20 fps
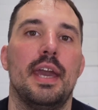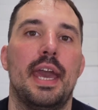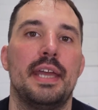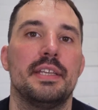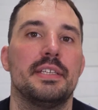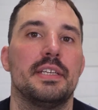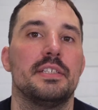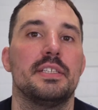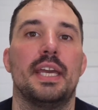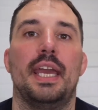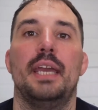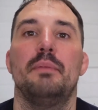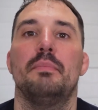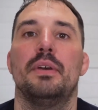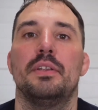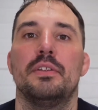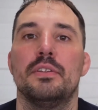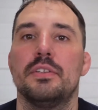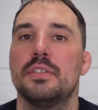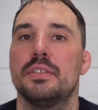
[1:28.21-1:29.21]

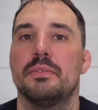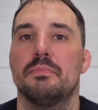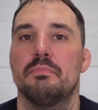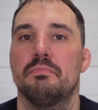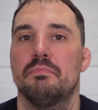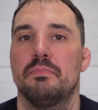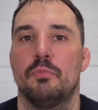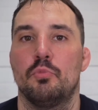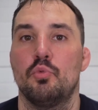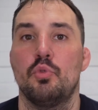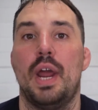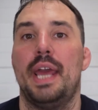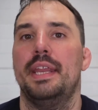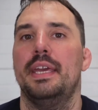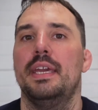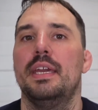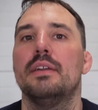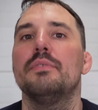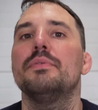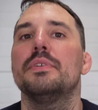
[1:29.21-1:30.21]
entertainment
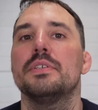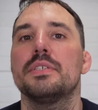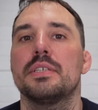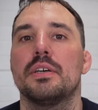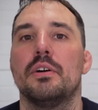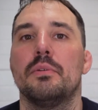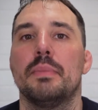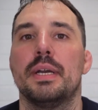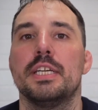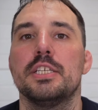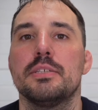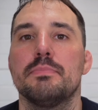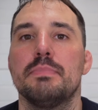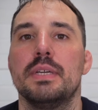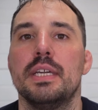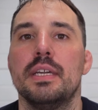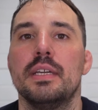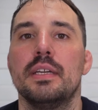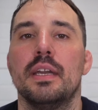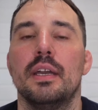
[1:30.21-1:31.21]
ready, if you so may
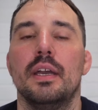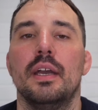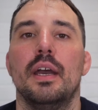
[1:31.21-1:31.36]
speak.